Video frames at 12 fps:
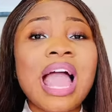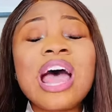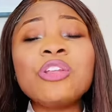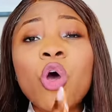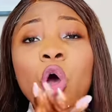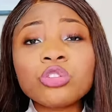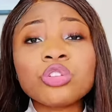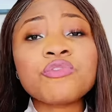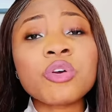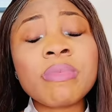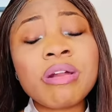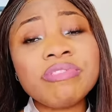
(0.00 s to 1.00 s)
And also
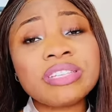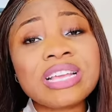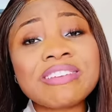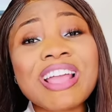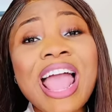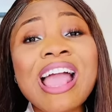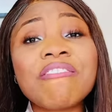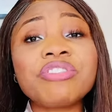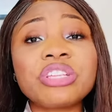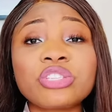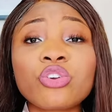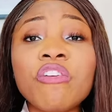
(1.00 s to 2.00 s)
from my research, I have
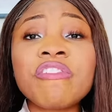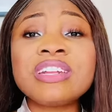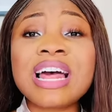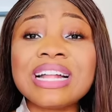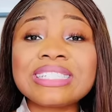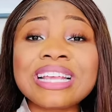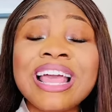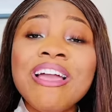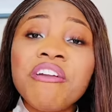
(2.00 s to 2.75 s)
discovered that